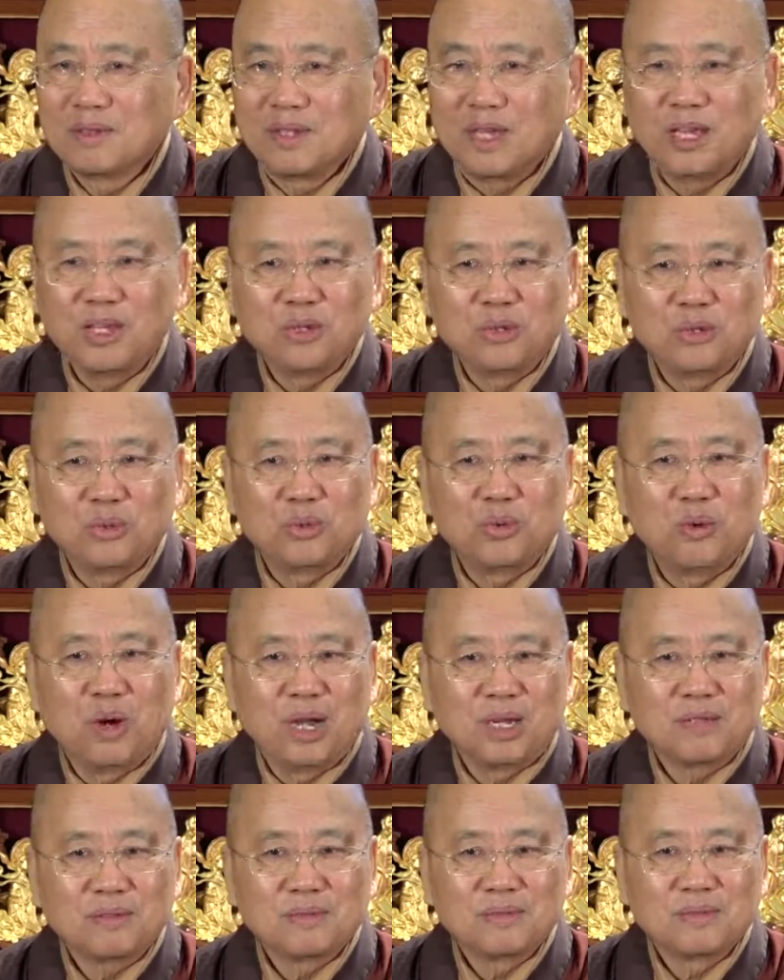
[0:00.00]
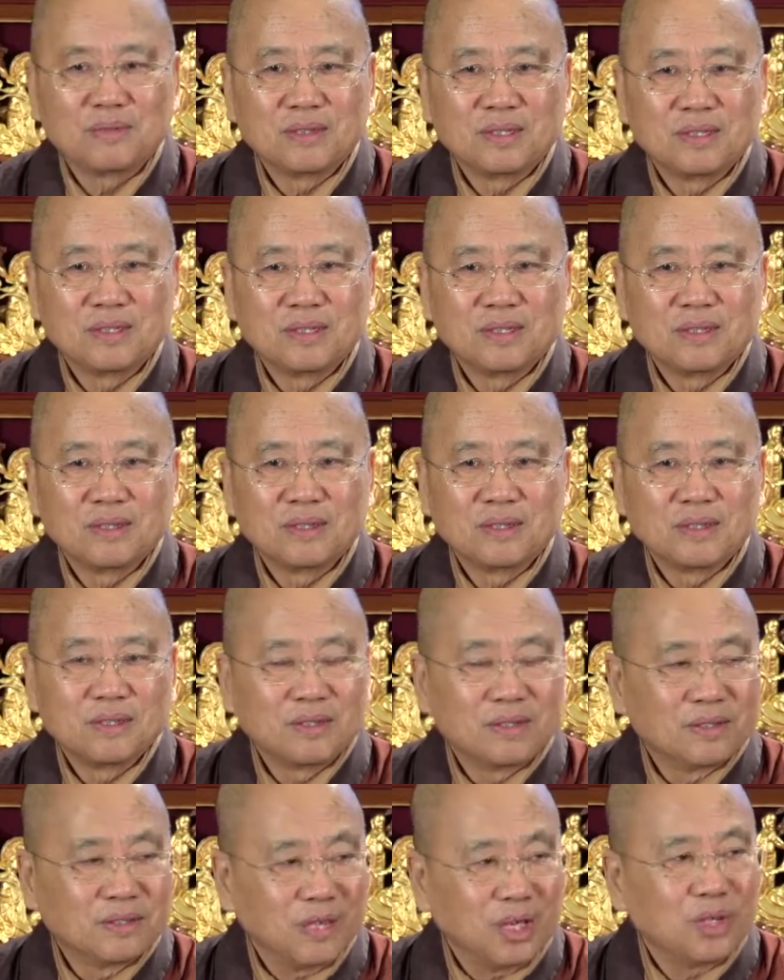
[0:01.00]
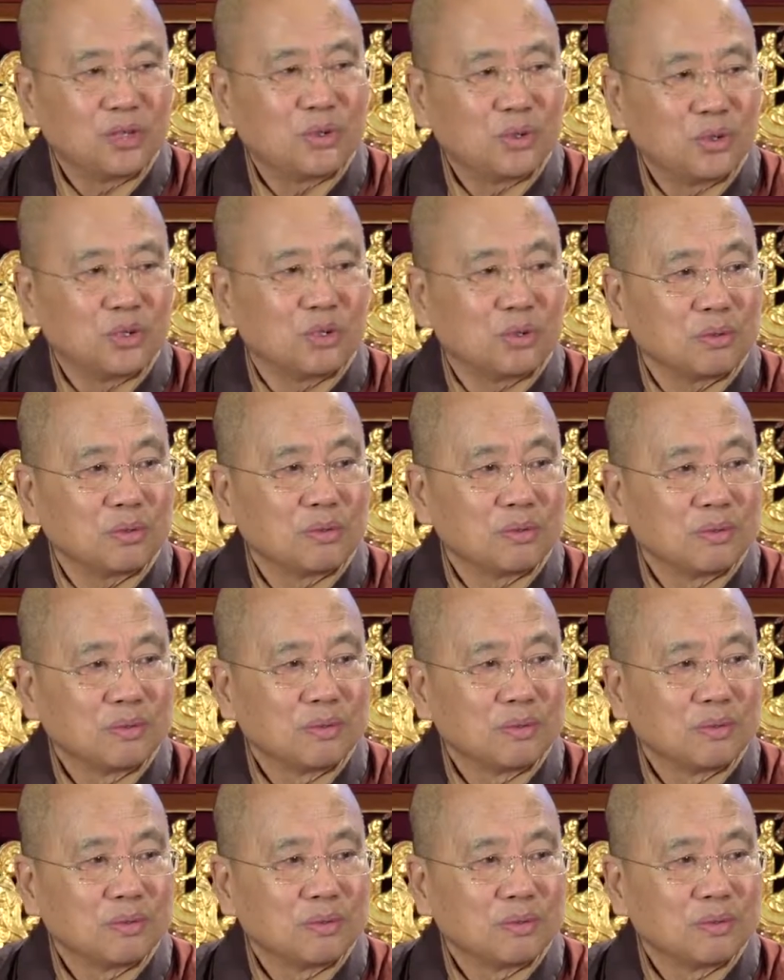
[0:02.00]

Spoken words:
Then you do what? Then you should